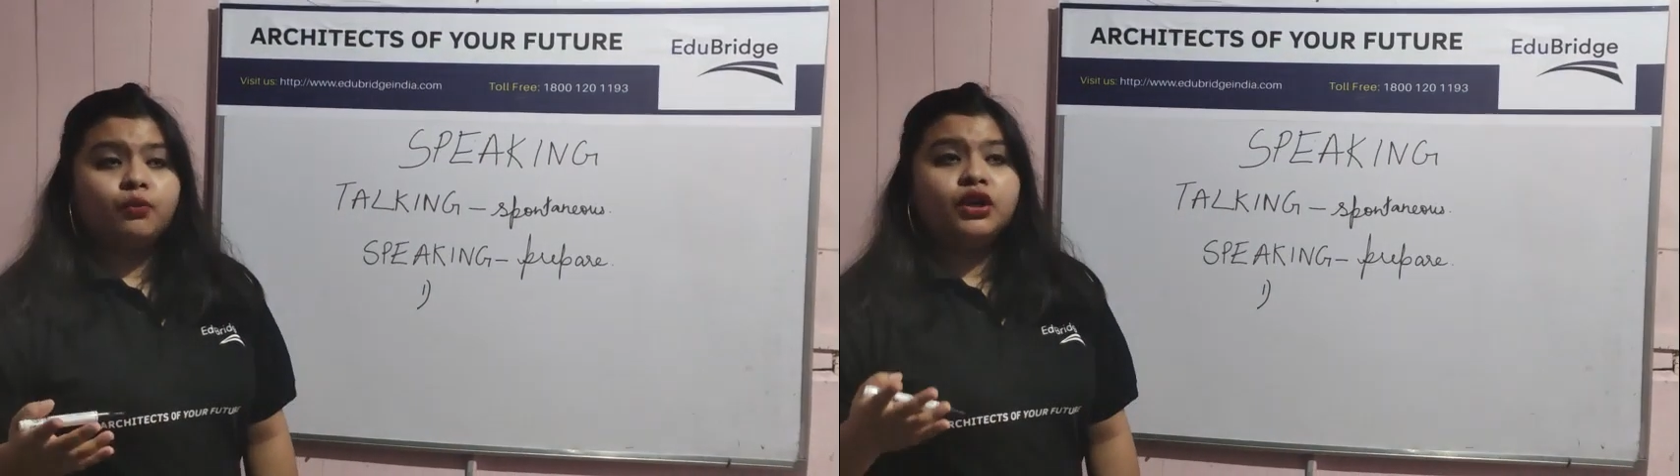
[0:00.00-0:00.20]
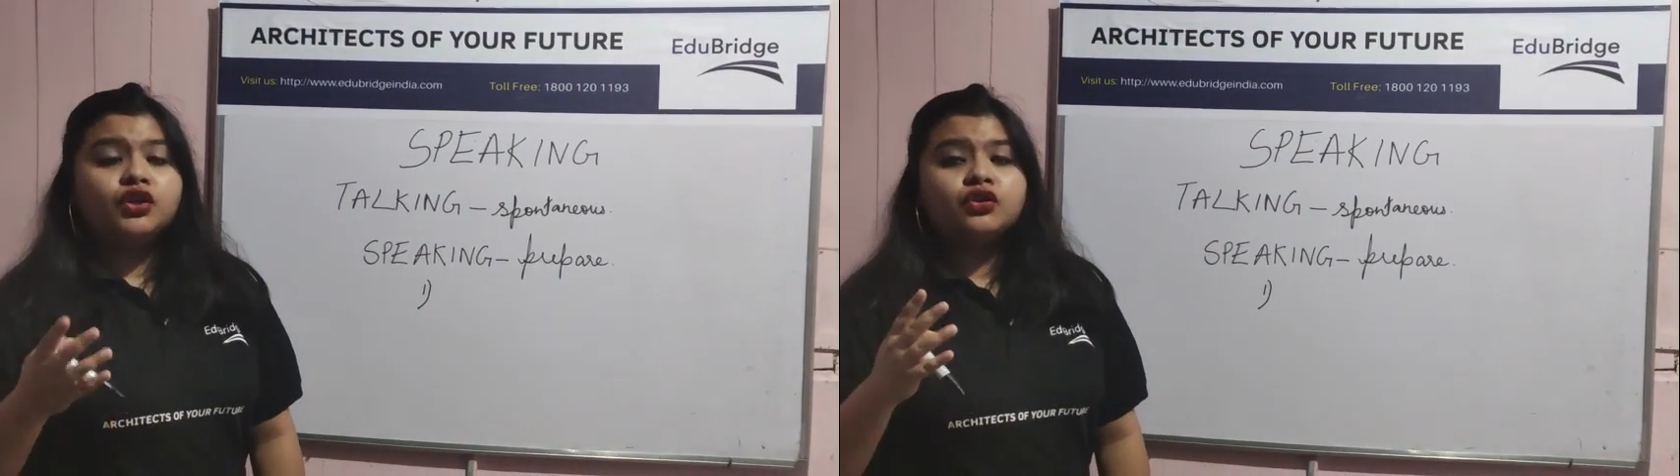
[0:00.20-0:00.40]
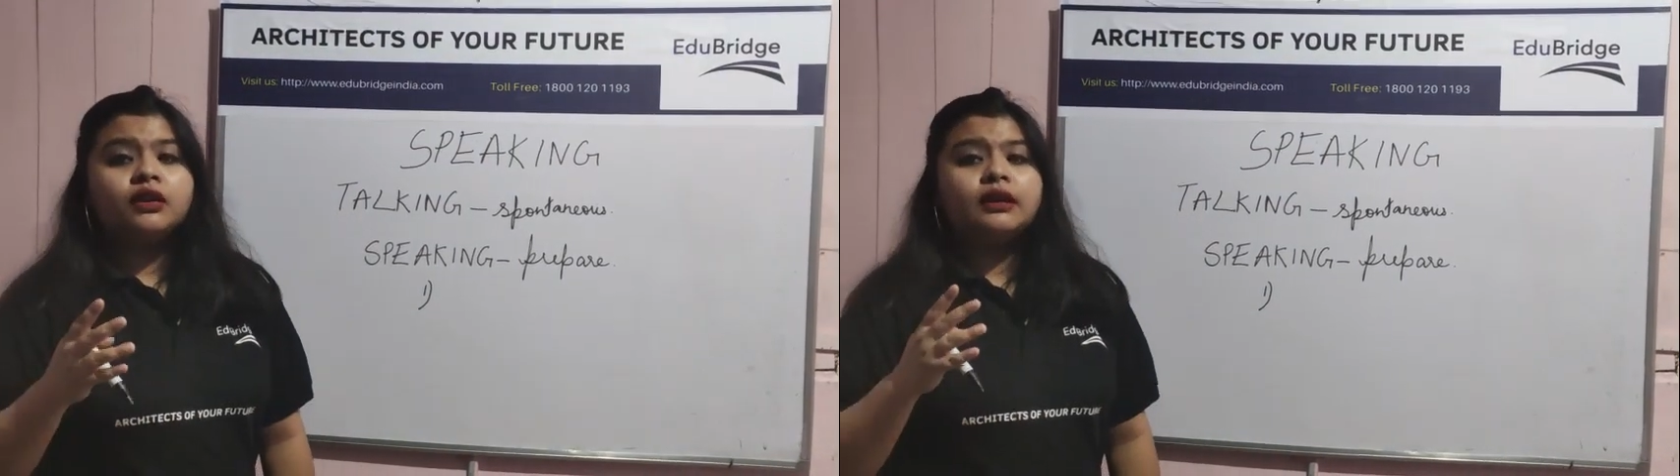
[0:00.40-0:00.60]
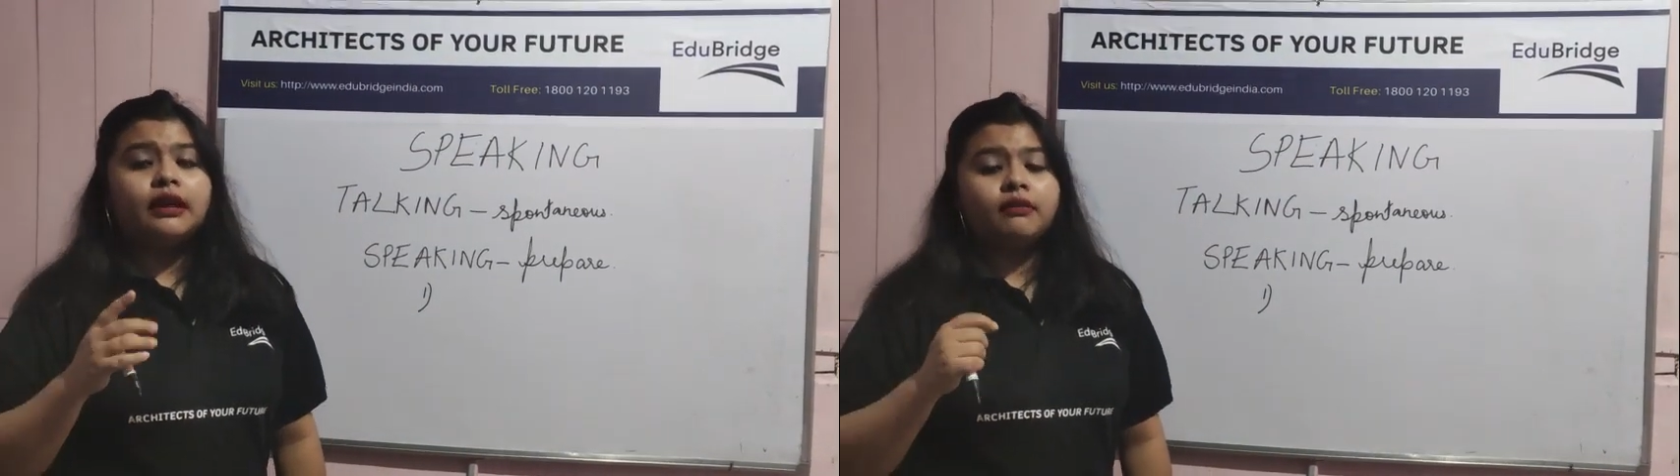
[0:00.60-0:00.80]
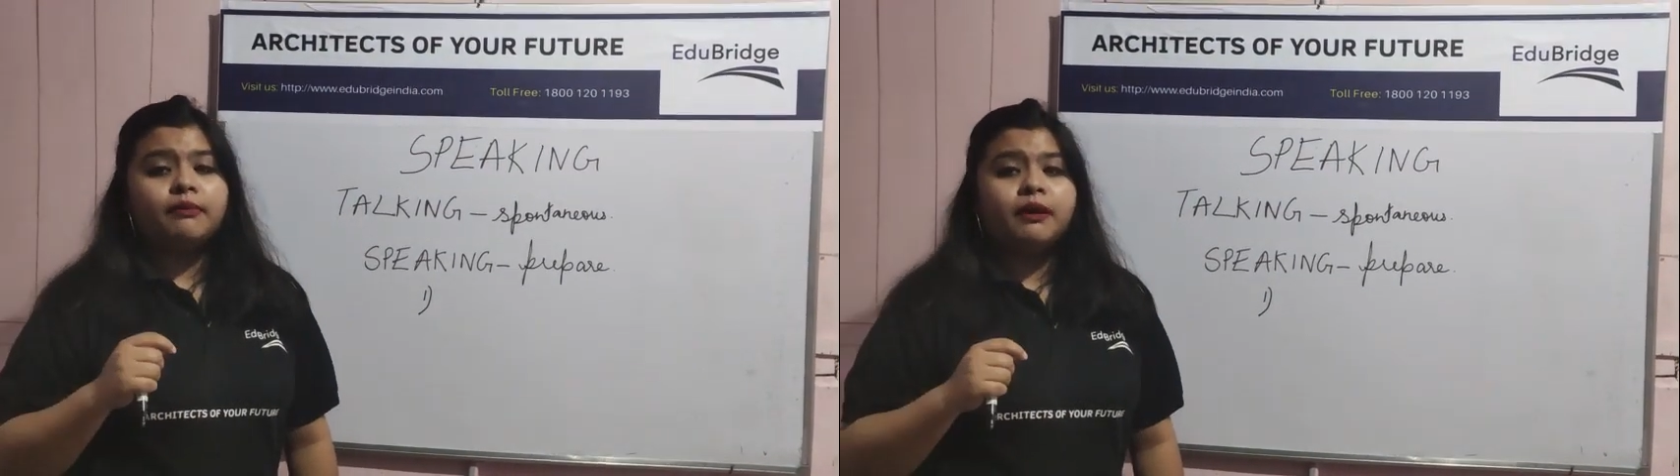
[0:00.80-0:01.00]
we should
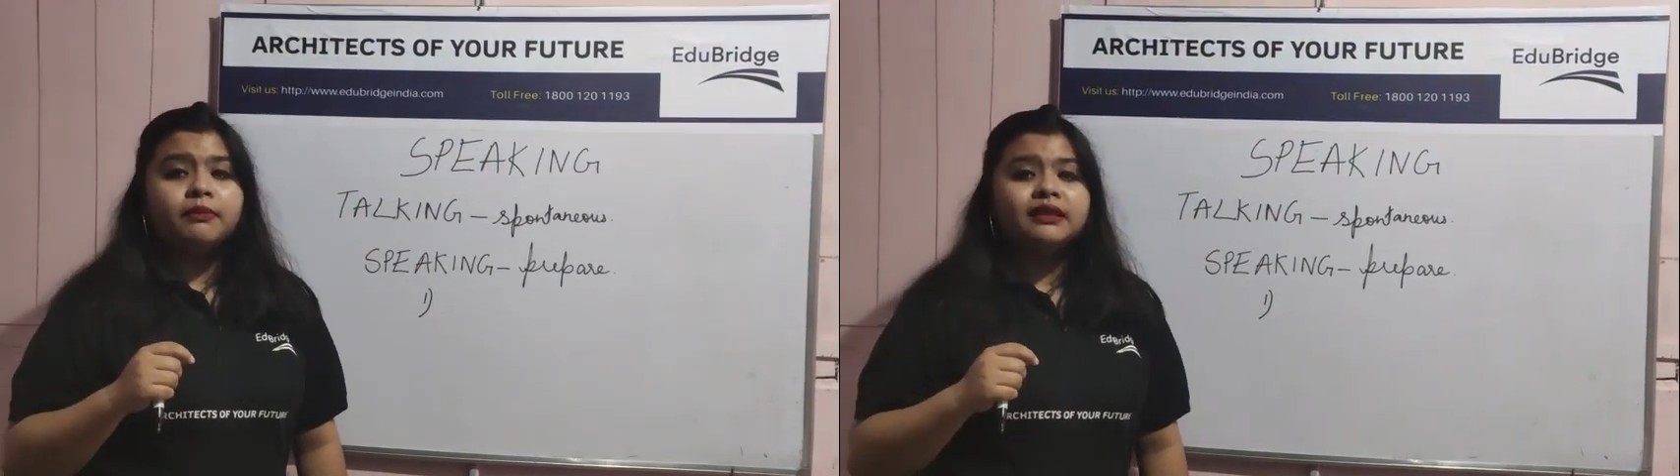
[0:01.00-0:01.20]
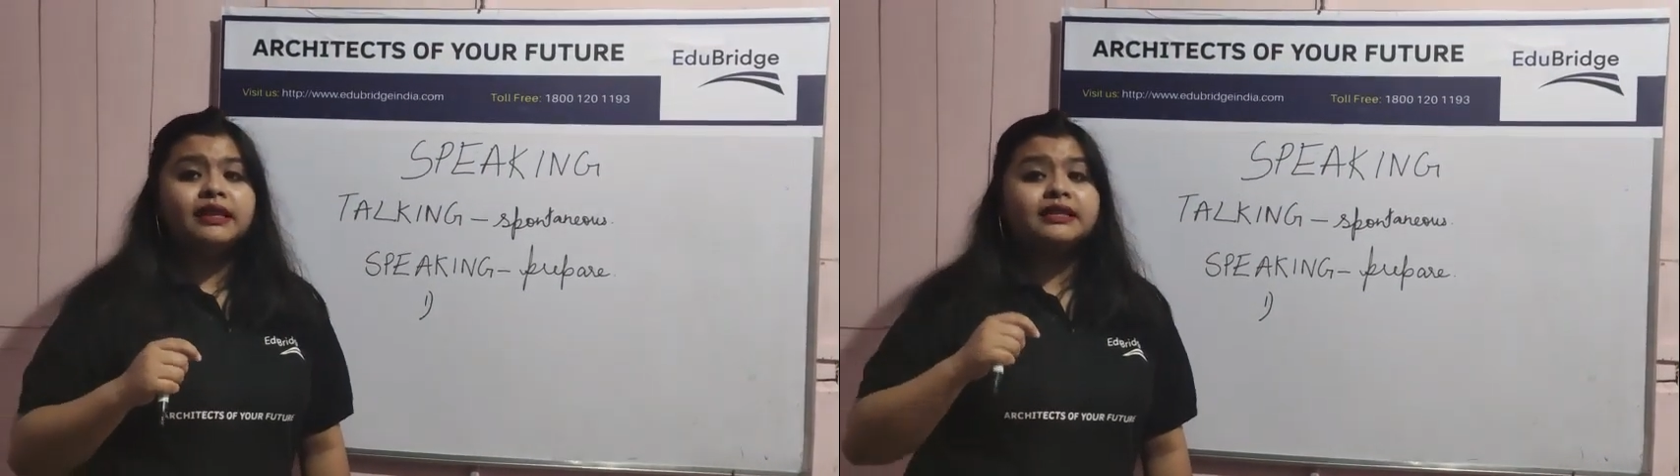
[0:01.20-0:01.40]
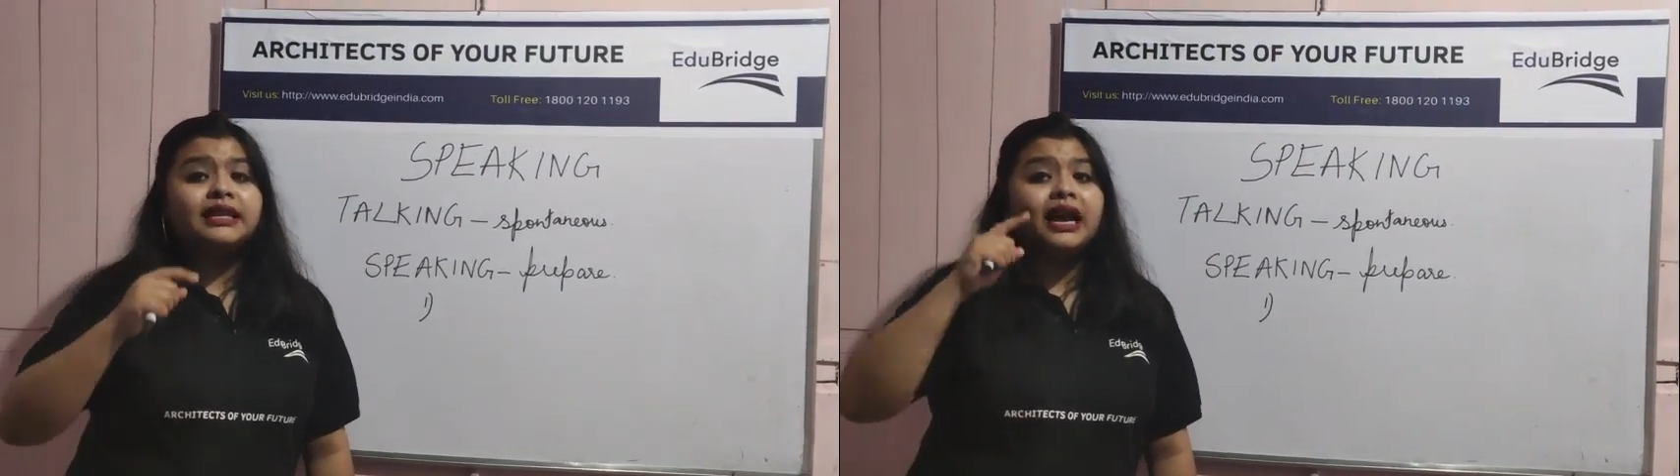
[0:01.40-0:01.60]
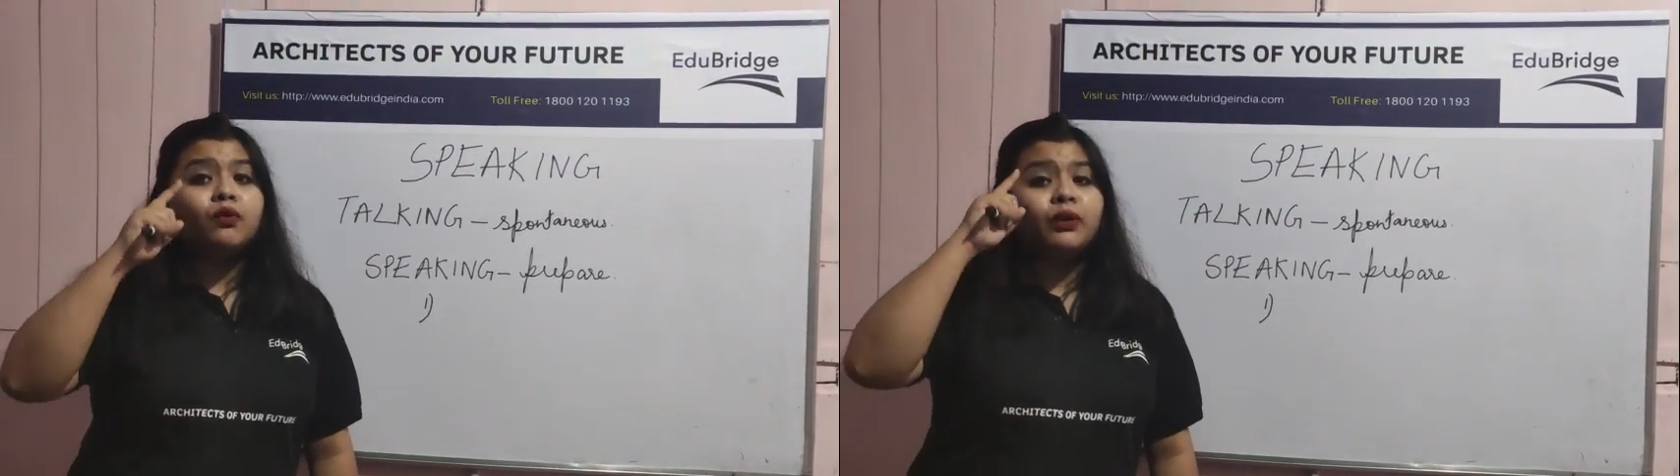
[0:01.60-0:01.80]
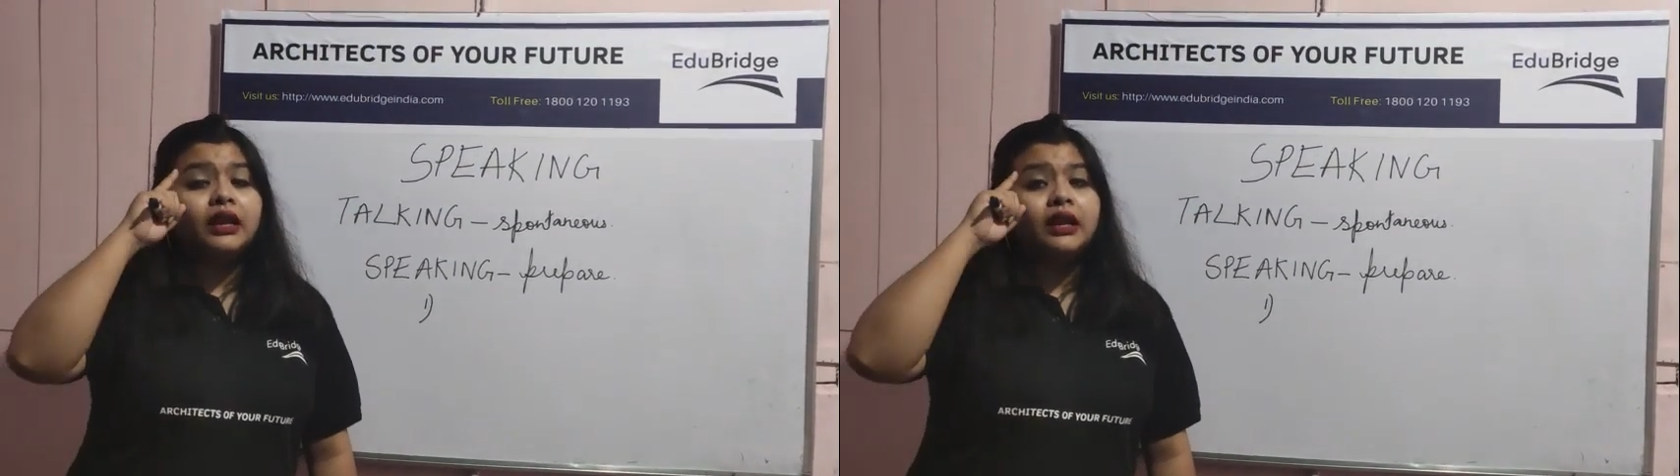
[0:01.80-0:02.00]
remember this, that
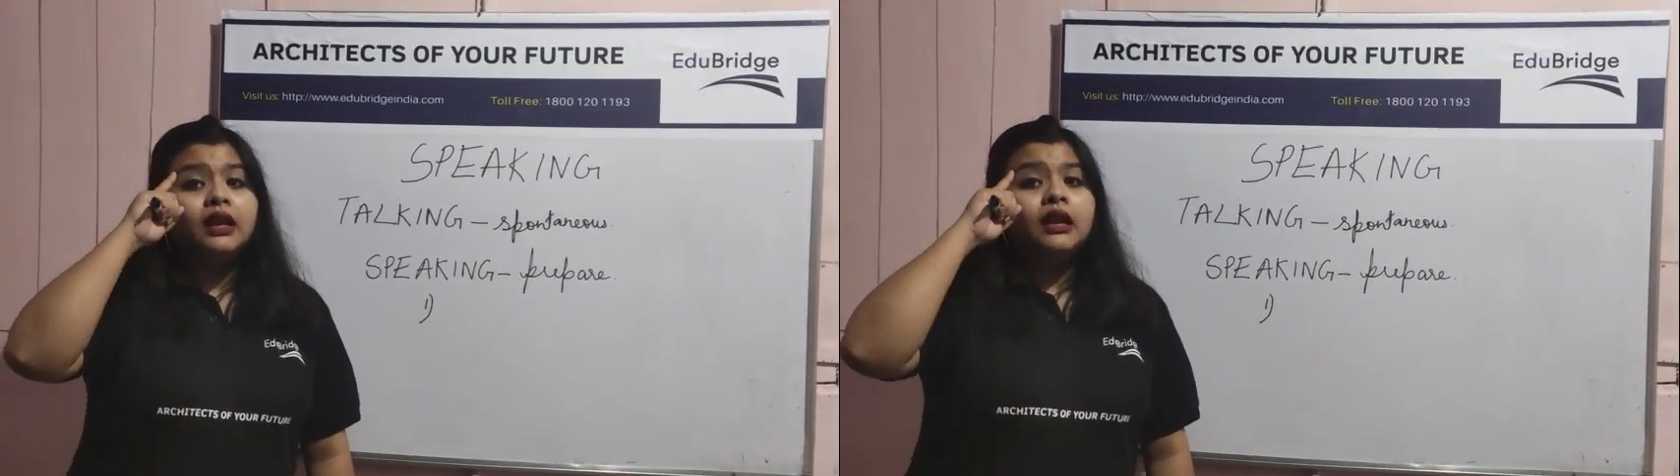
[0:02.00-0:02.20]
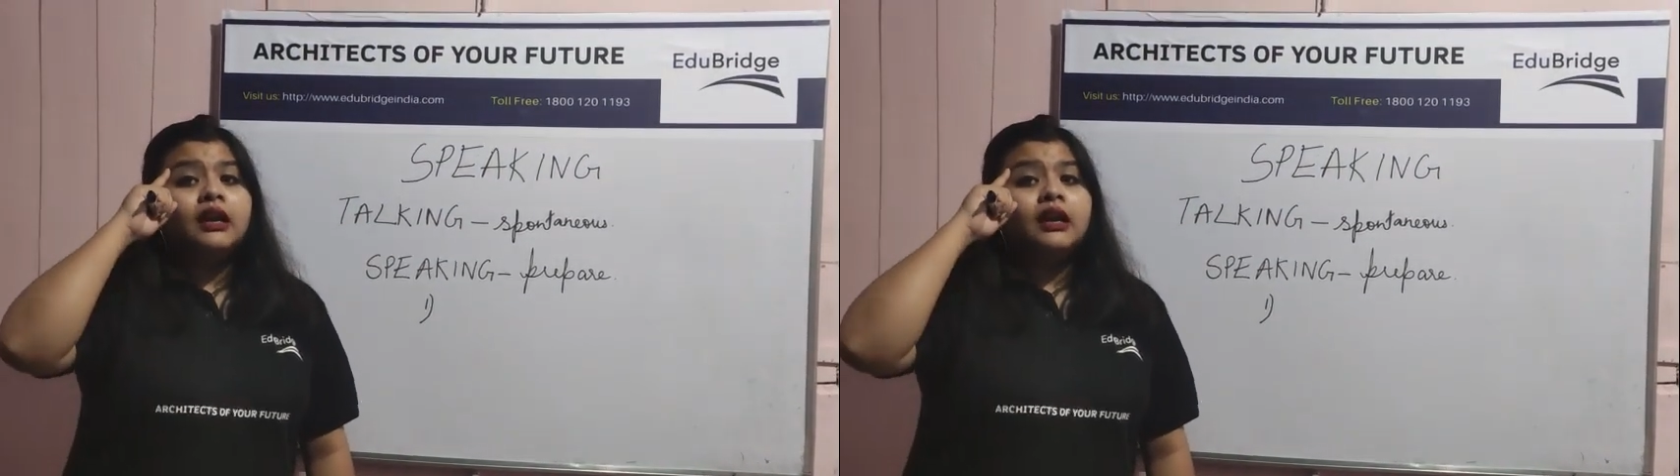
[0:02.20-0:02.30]
we